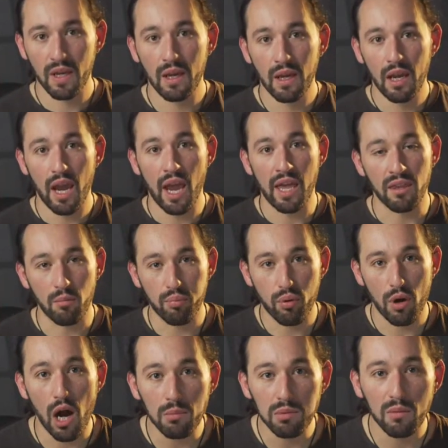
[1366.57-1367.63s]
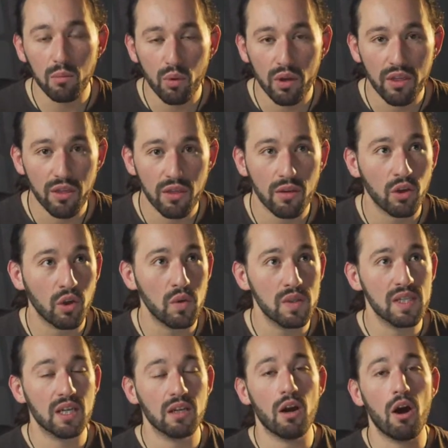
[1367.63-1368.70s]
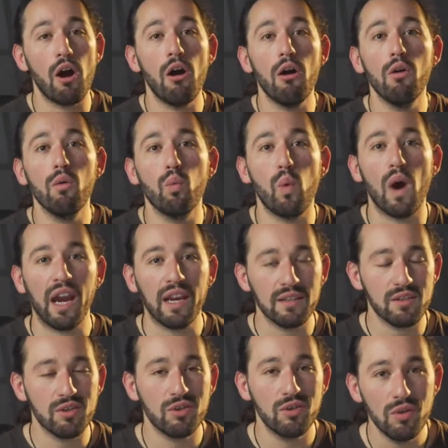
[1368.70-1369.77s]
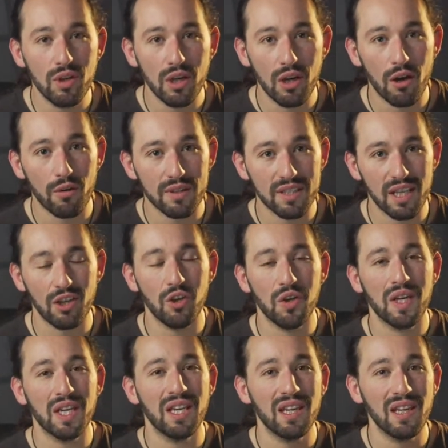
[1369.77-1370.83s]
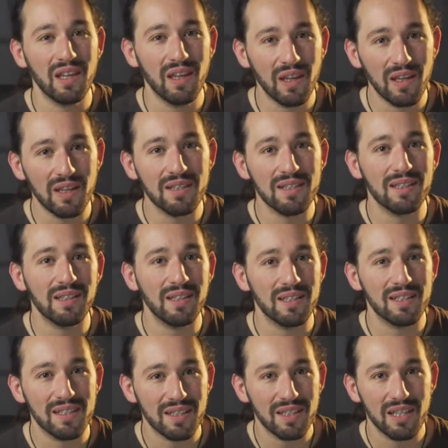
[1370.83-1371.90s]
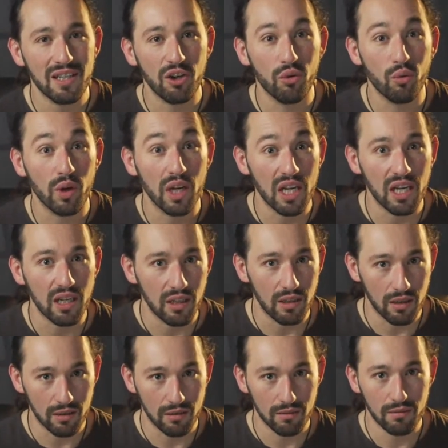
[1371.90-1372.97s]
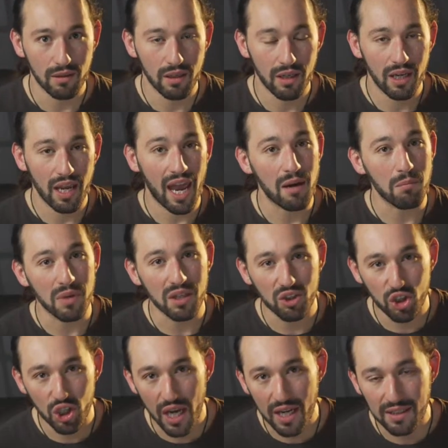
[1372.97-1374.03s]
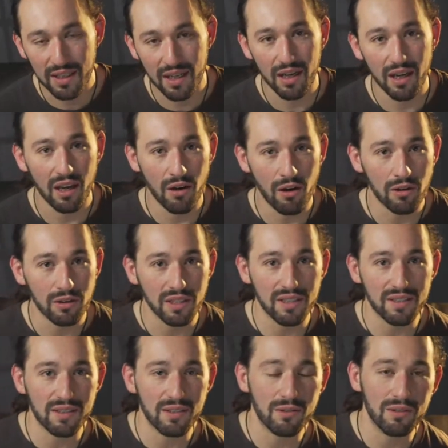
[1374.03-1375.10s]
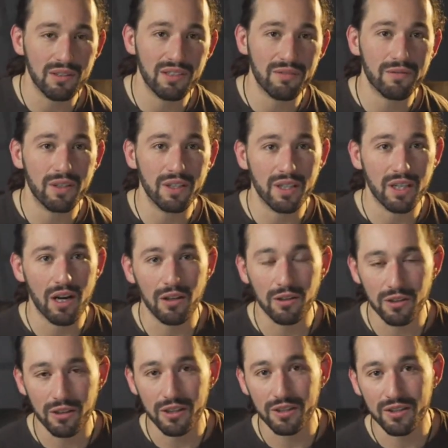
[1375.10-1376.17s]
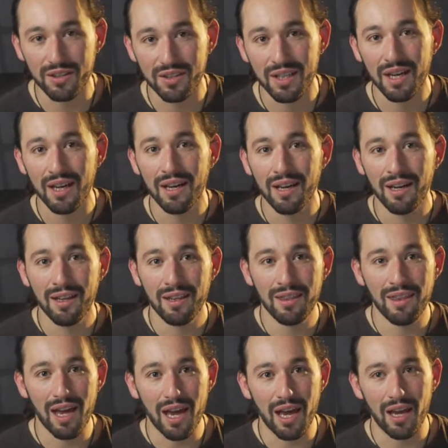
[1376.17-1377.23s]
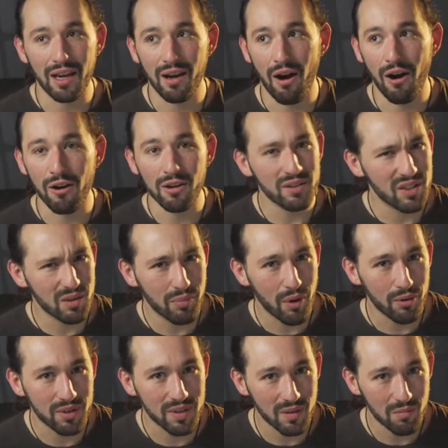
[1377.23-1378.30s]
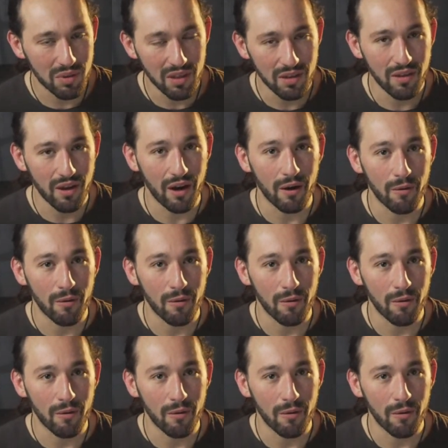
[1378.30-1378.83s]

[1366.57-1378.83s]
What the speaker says: And the problem with using an all-white studio is that you can easily see green and magenta and all these little different colors that aren't supposed to be there.